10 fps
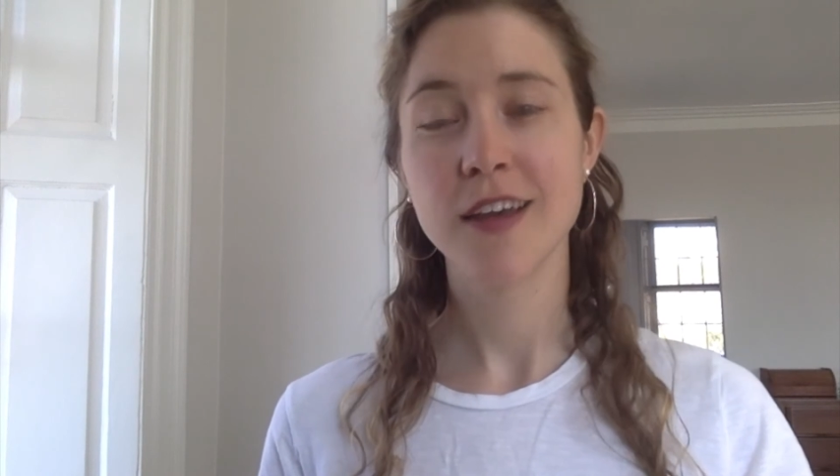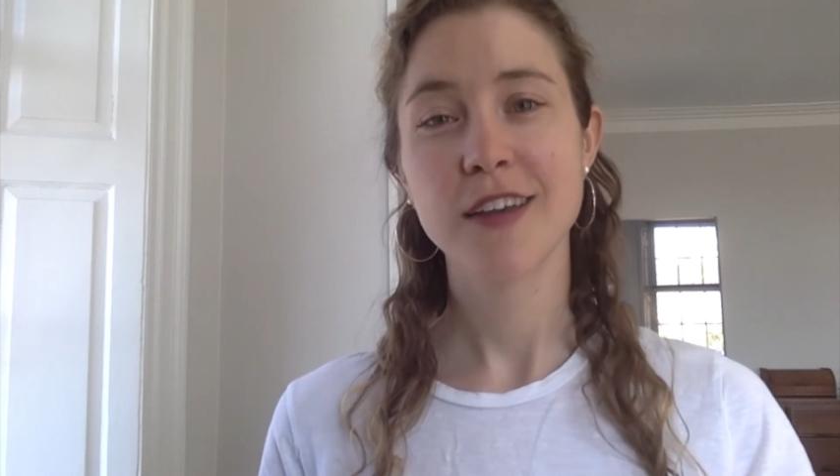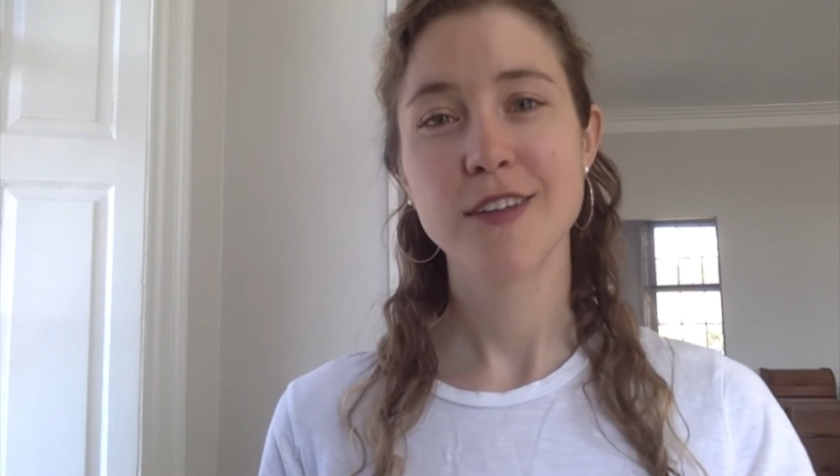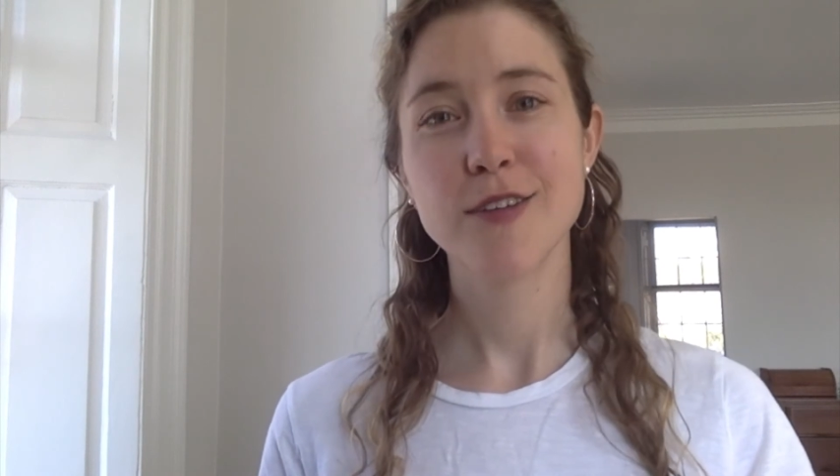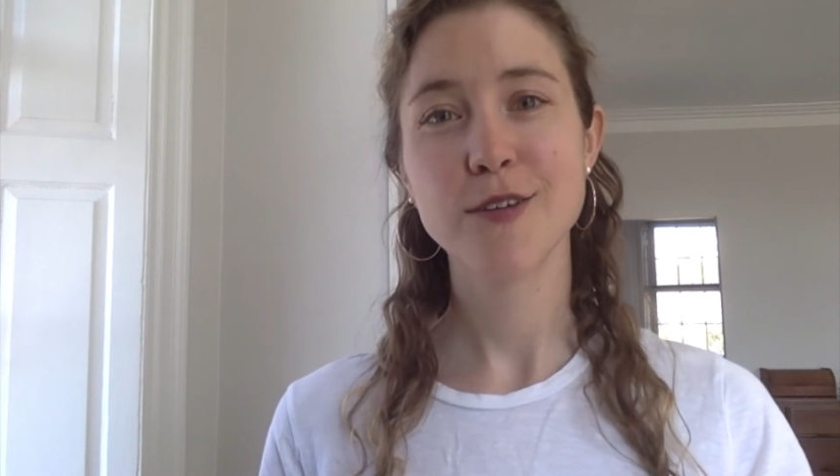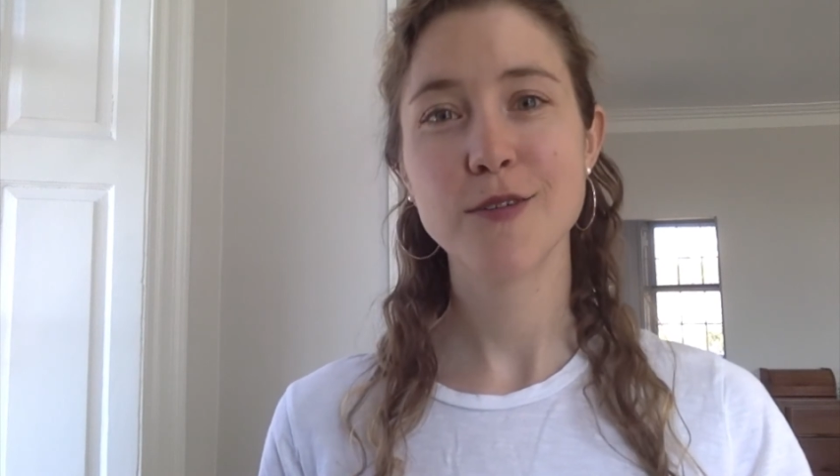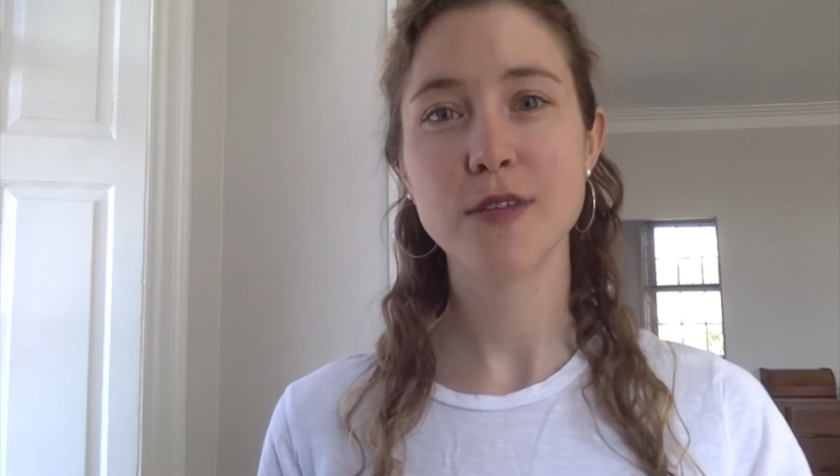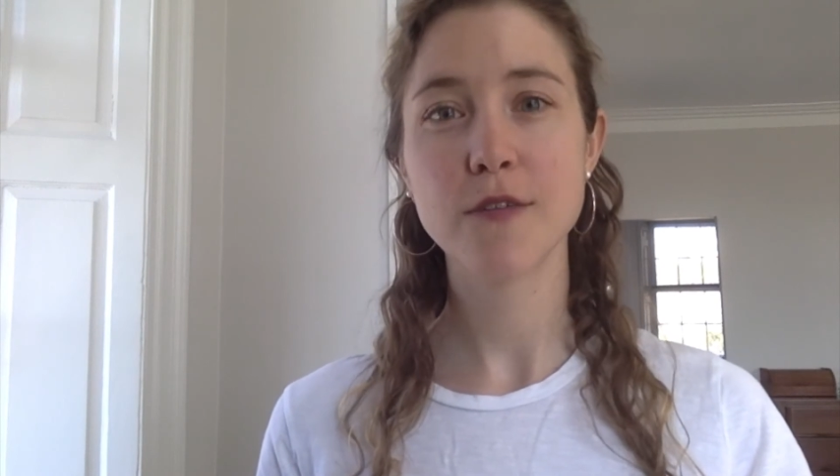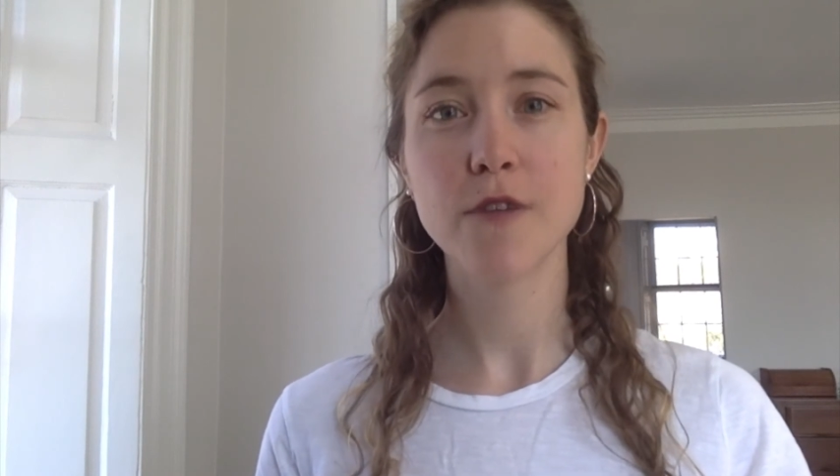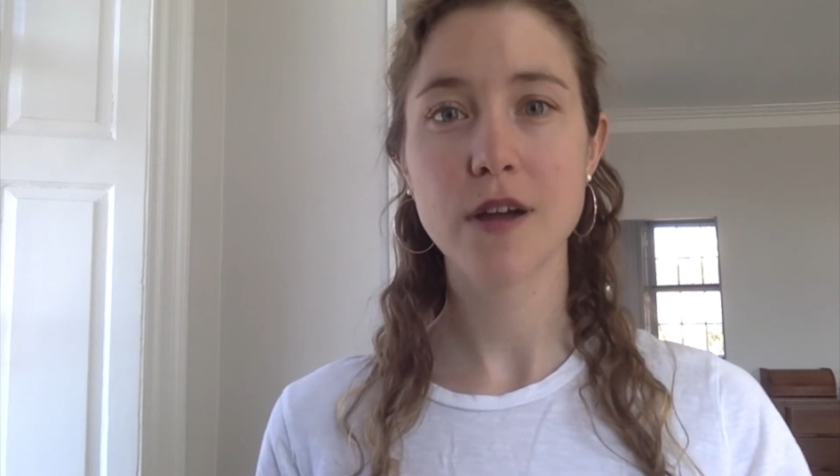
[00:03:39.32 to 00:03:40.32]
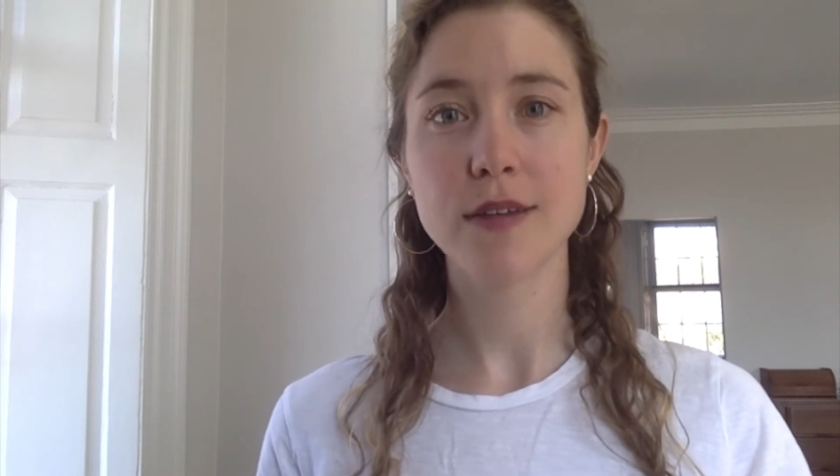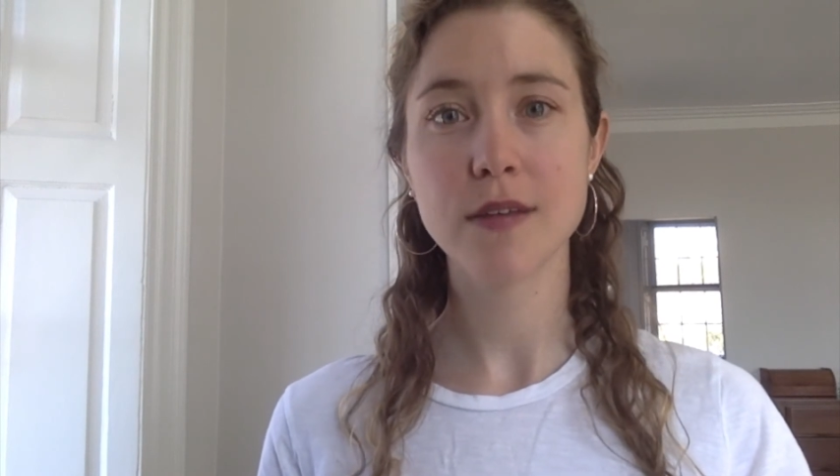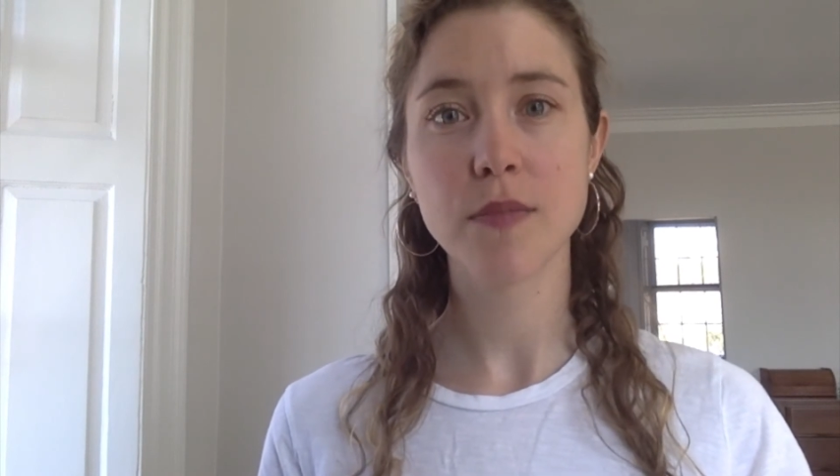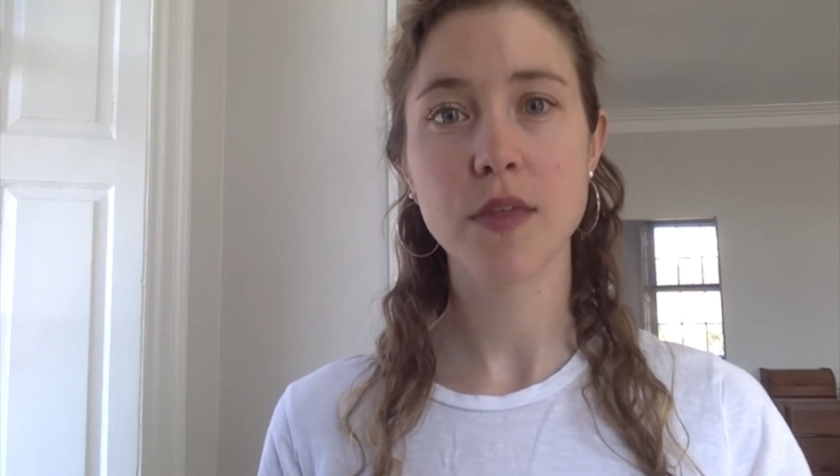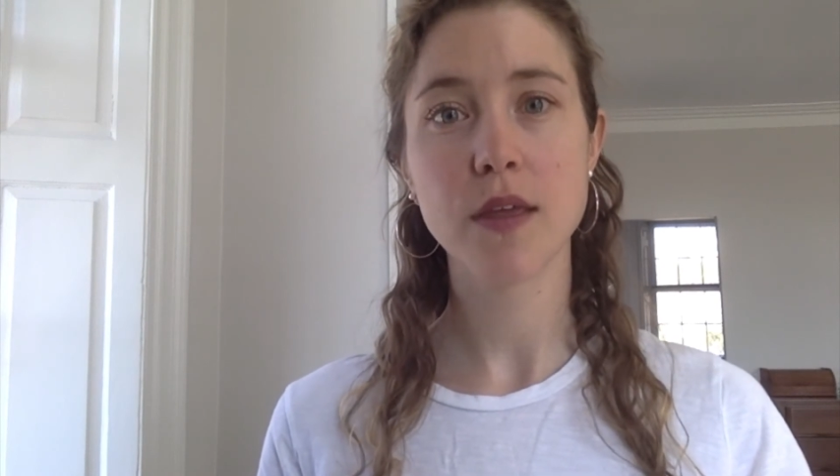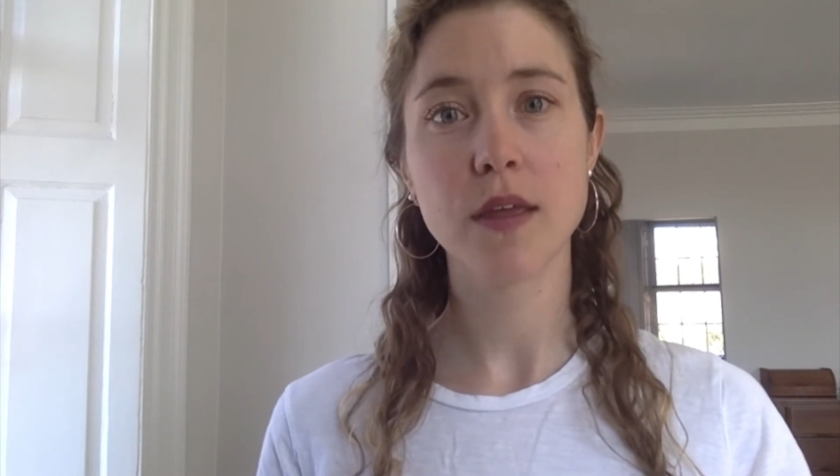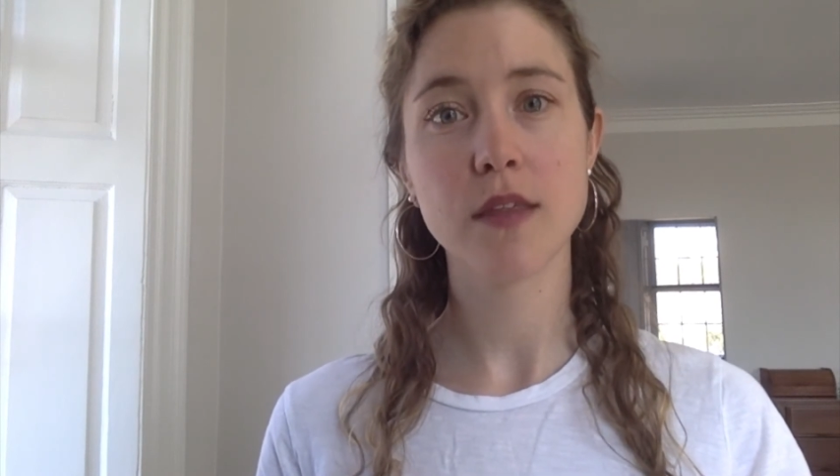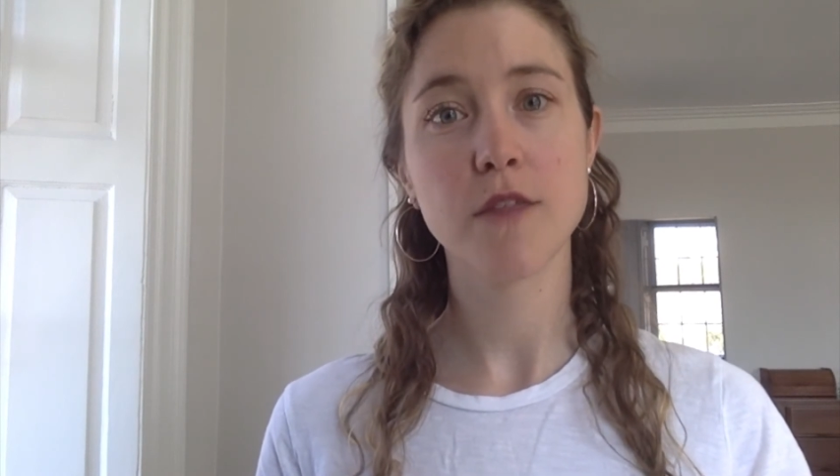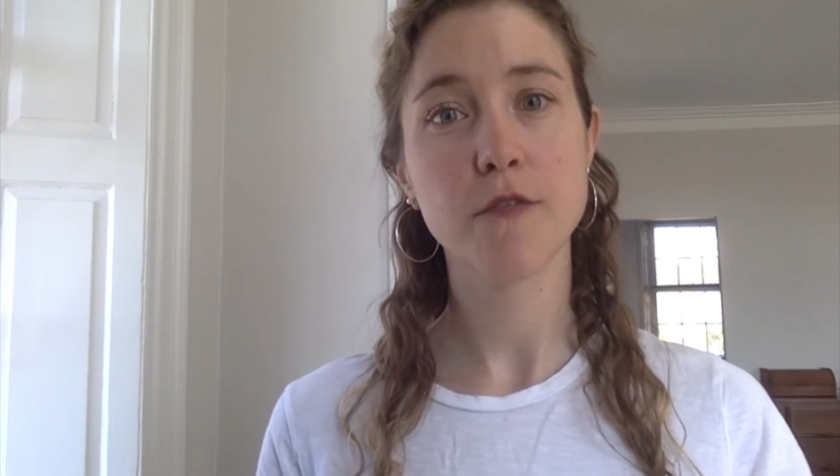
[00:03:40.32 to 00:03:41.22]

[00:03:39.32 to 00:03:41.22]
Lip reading: to defrost something in the